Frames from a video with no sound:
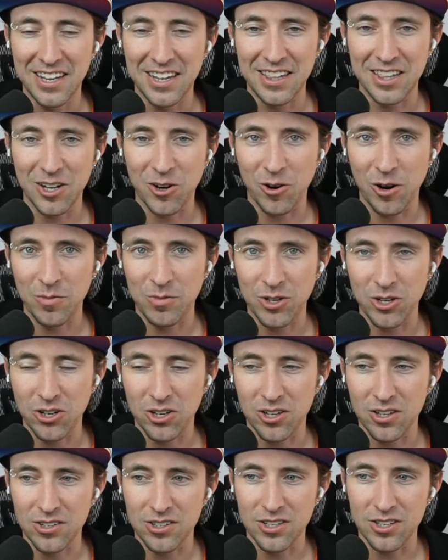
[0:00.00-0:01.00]

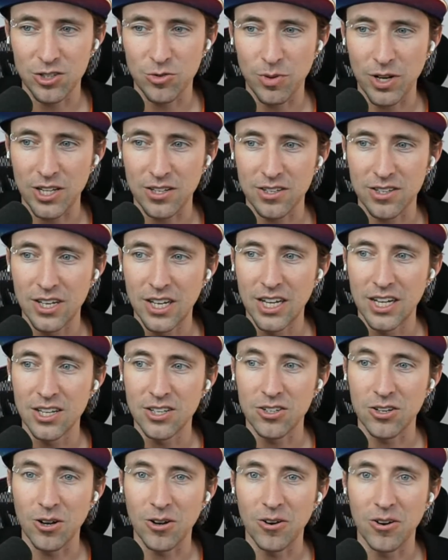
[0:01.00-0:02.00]
cryptocurrency space.
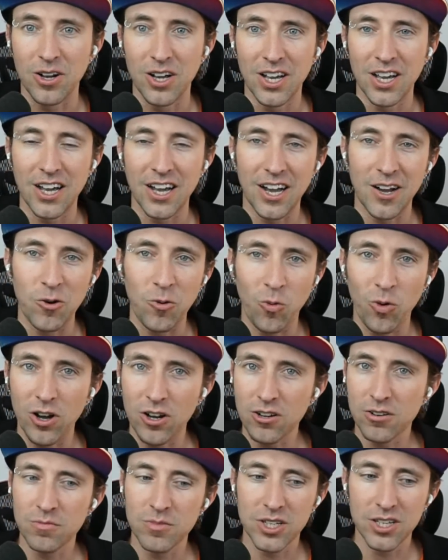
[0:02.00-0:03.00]
So
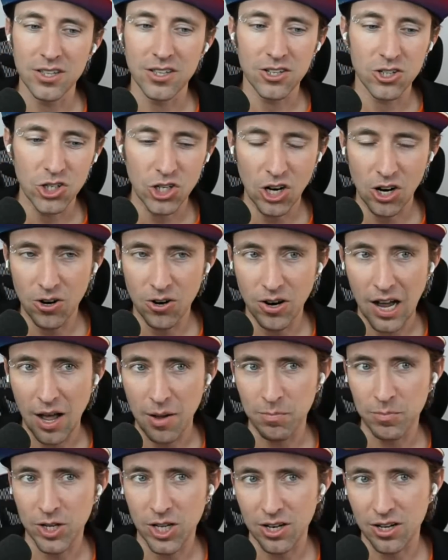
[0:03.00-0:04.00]
welcome to the show.
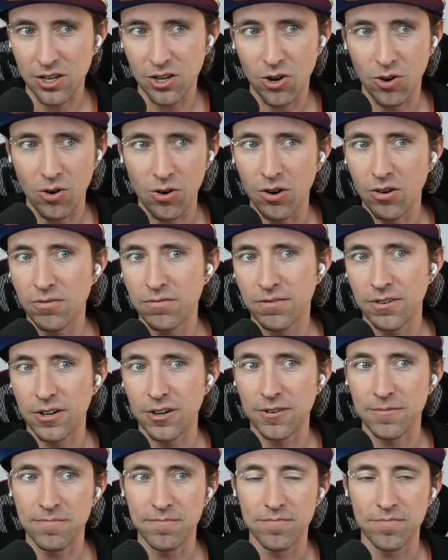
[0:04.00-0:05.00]
I'm going to go
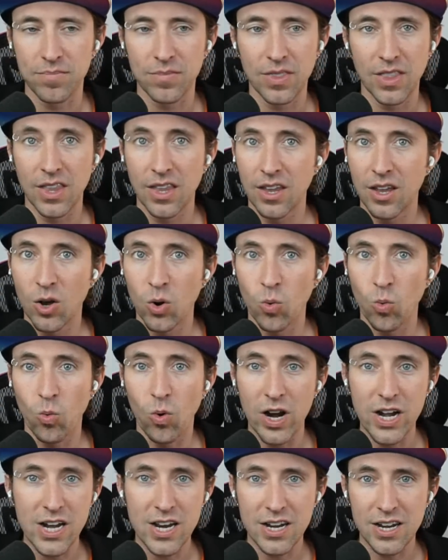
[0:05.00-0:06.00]
over
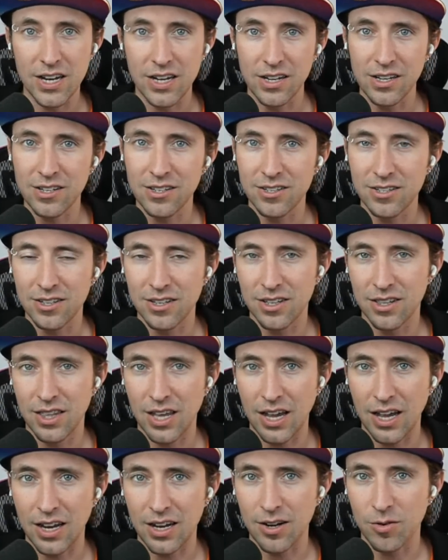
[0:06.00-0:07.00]
what it is
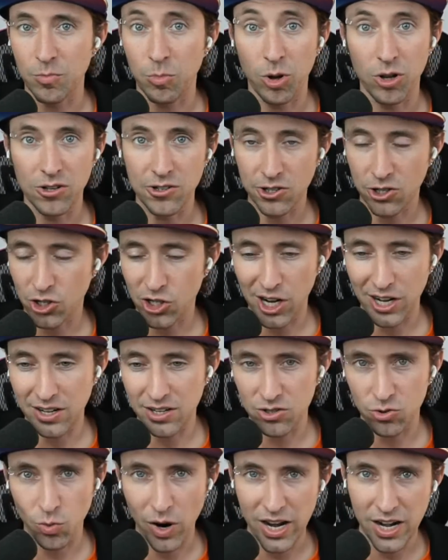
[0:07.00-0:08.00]
that PulseChain
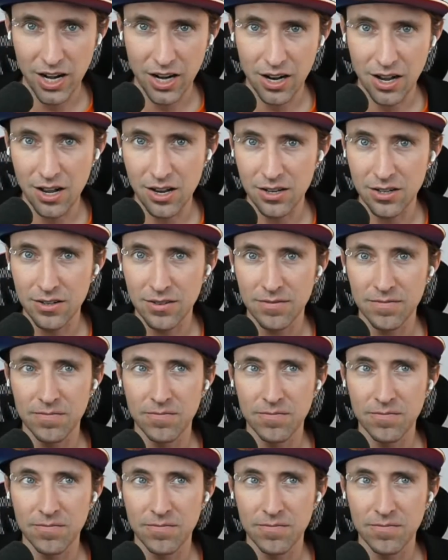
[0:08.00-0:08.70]
is waiting on.